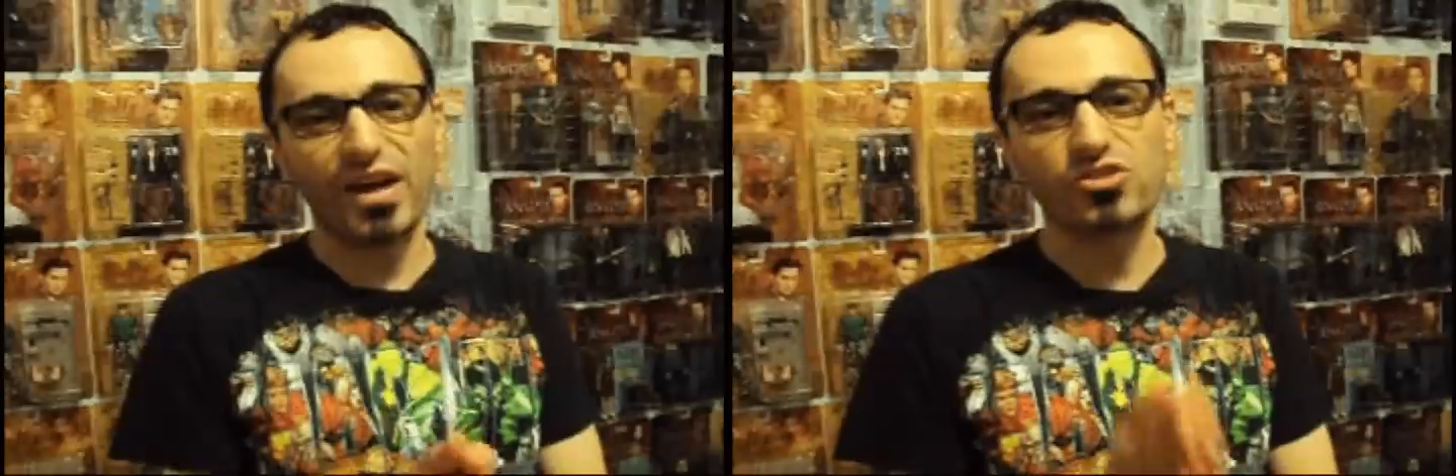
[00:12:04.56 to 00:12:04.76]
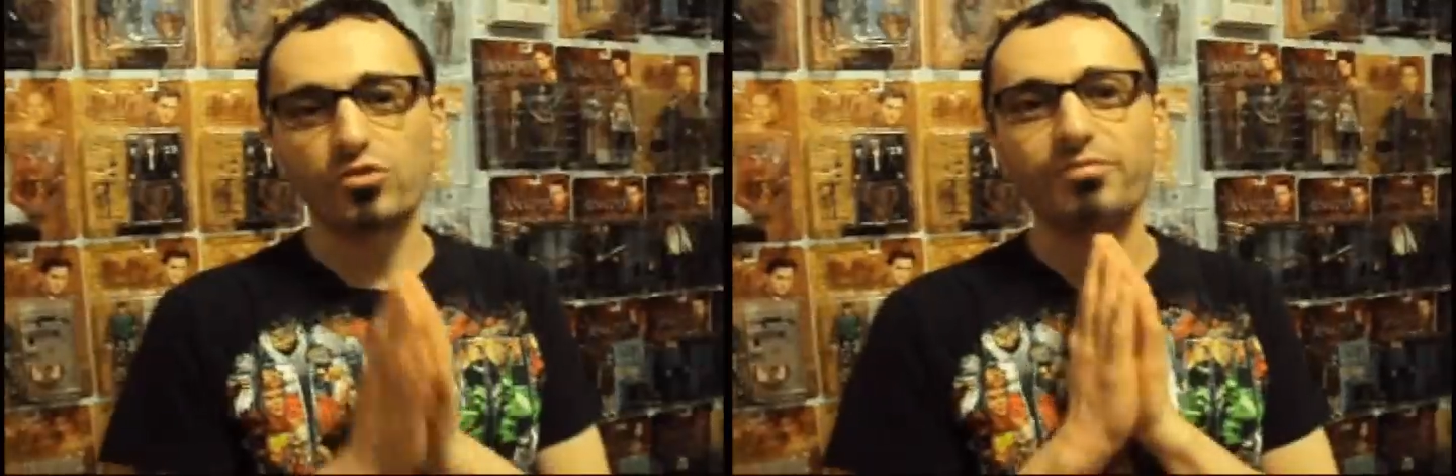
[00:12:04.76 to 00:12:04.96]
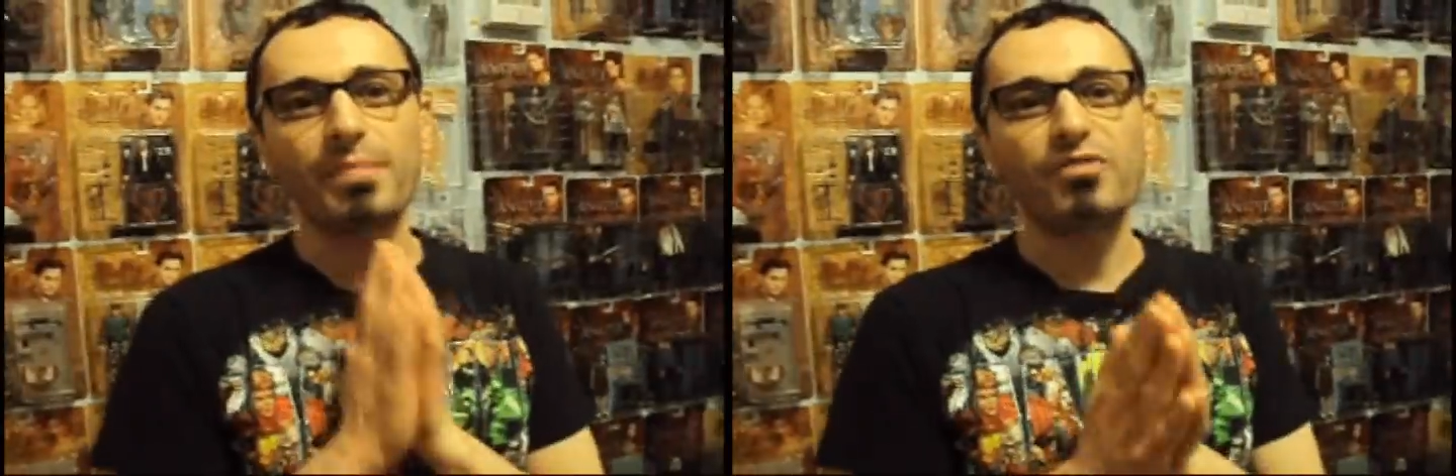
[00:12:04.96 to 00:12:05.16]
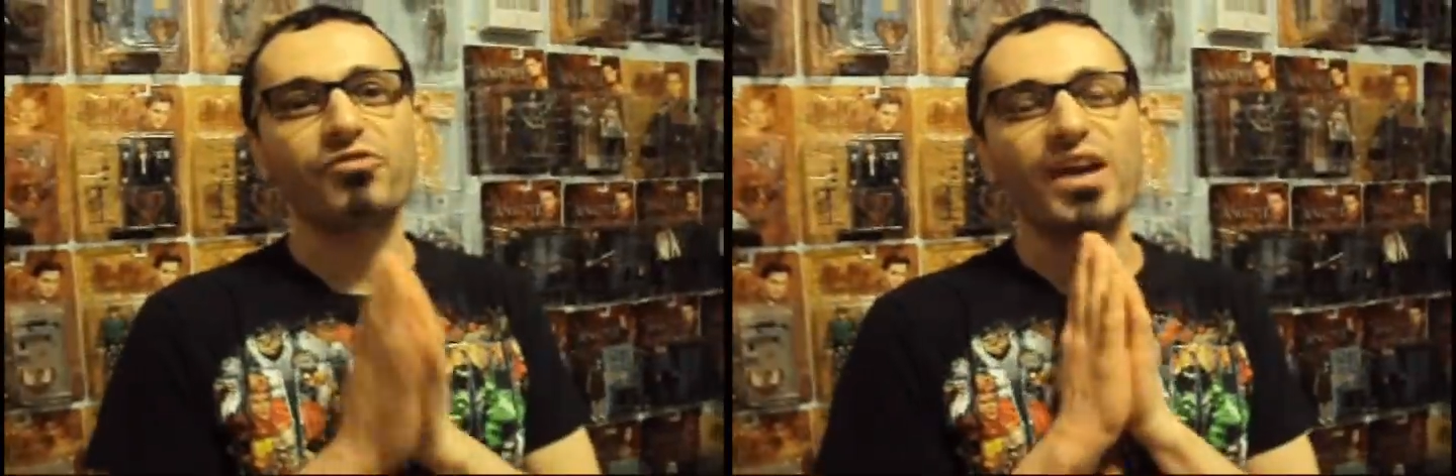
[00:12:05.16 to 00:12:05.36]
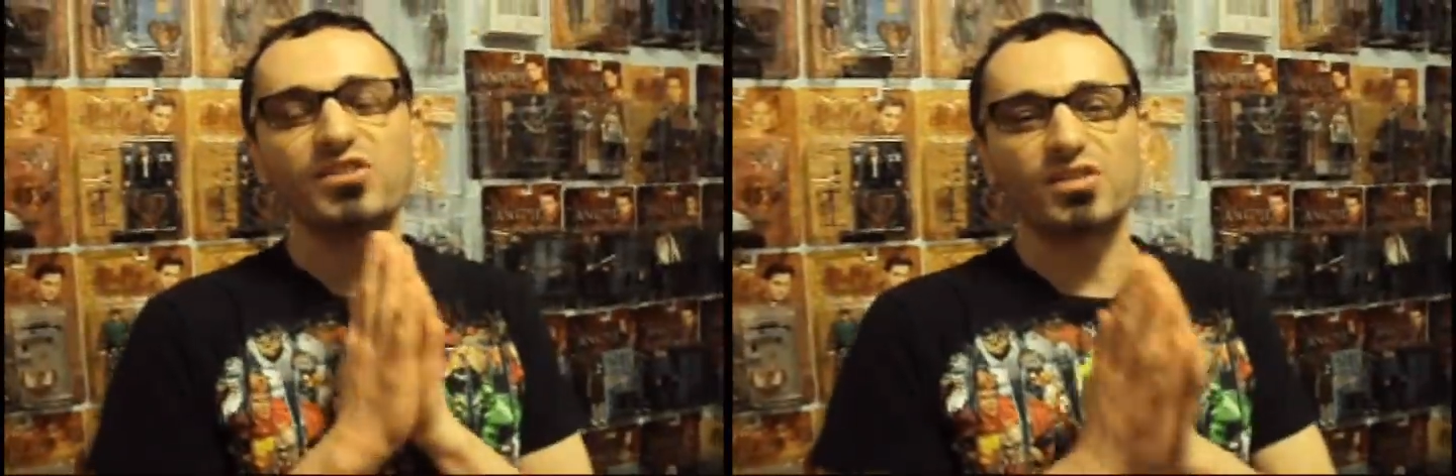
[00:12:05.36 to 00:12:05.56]
my fans.
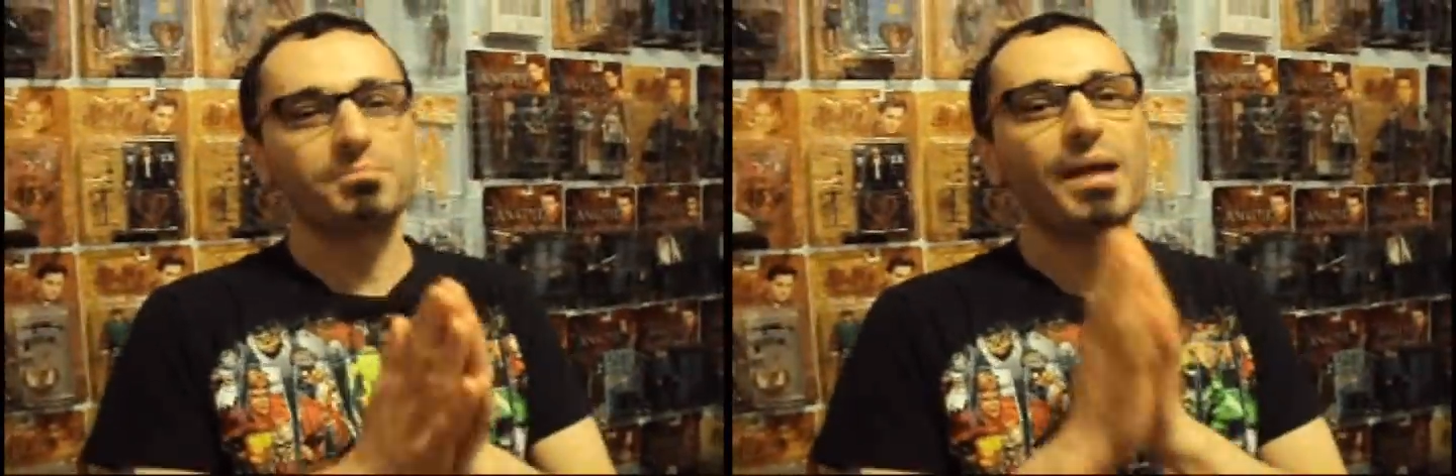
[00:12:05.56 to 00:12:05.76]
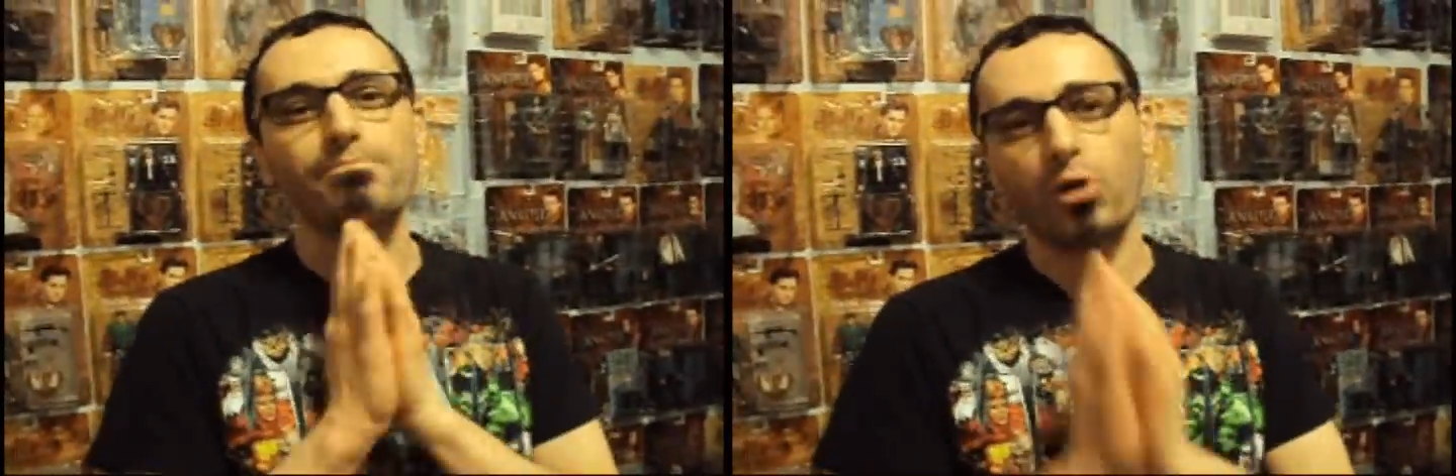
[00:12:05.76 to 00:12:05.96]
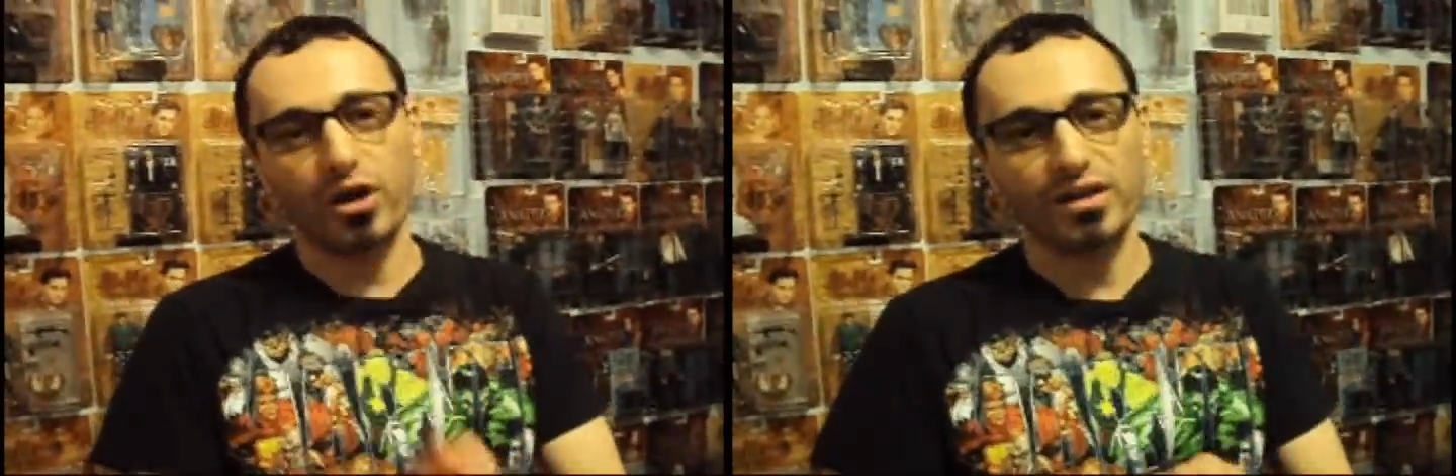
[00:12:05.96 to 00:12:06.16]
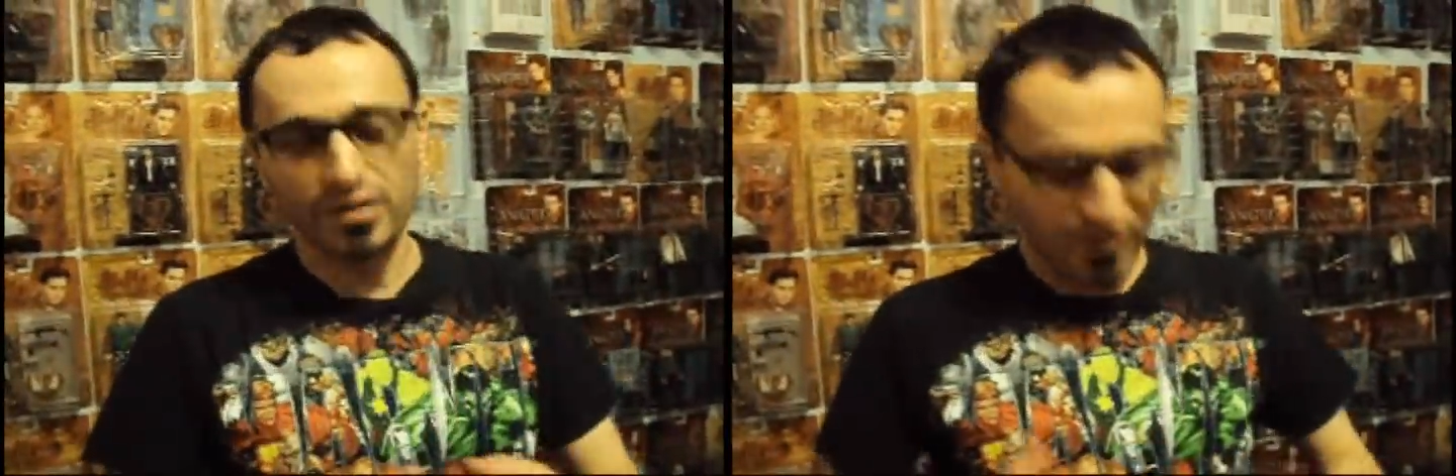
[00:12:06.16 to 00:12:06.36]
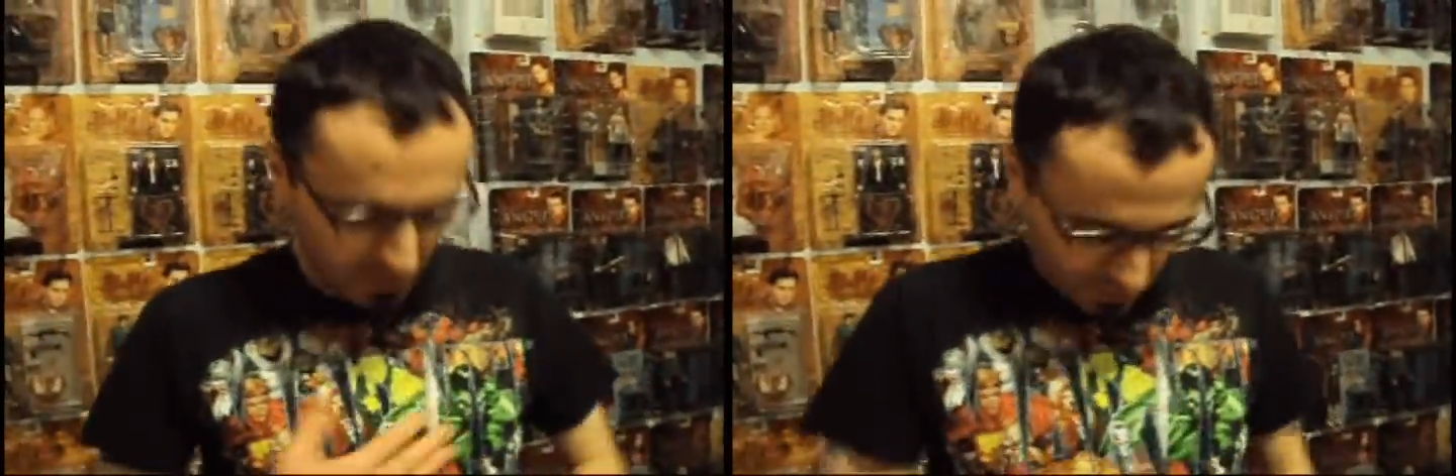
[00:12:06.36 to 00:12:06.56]
My fans is my
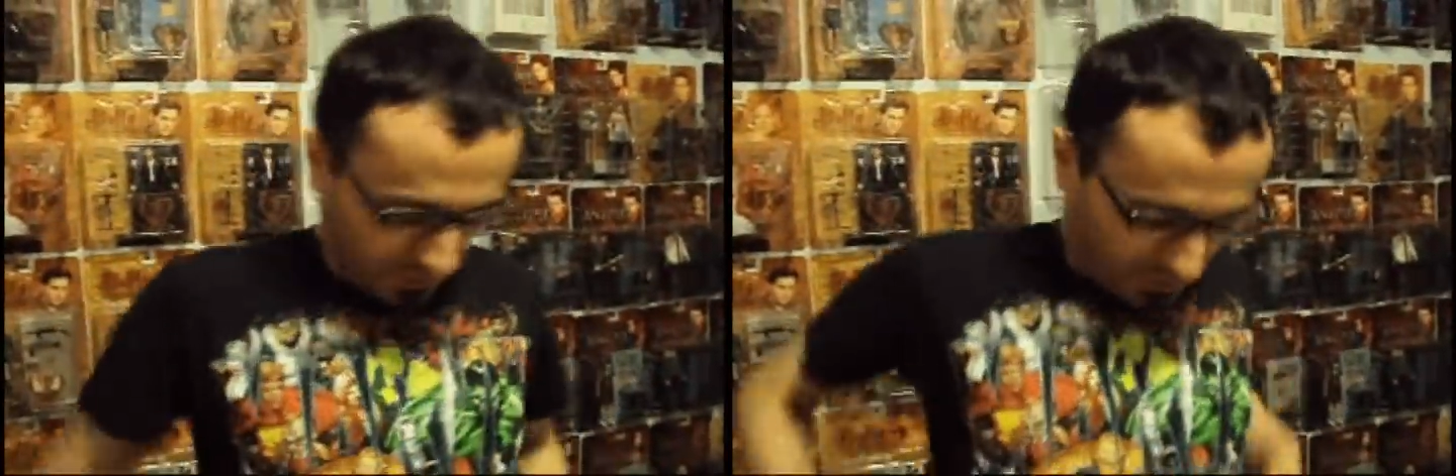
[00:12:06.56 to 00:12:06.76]
body.